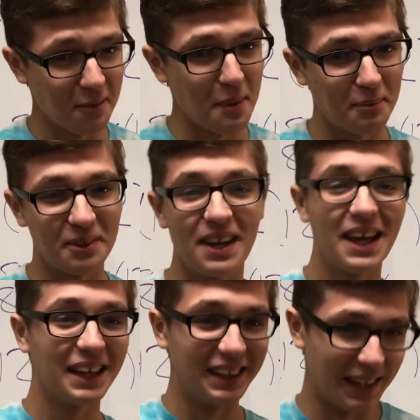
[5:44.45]
remember it.
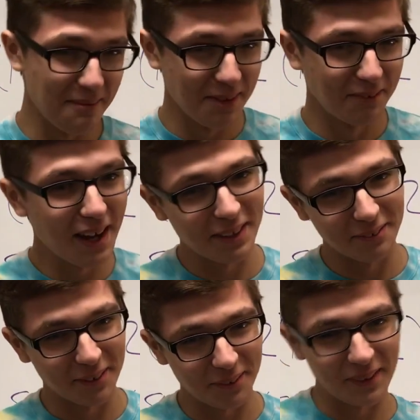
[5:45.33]
Let me write it
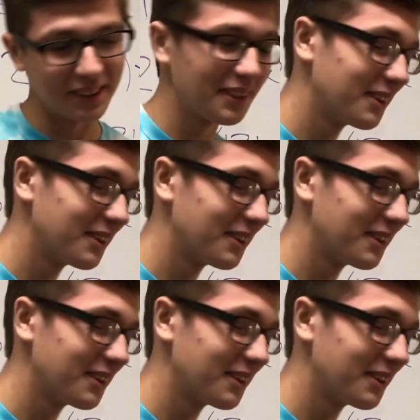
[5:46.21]
real quick.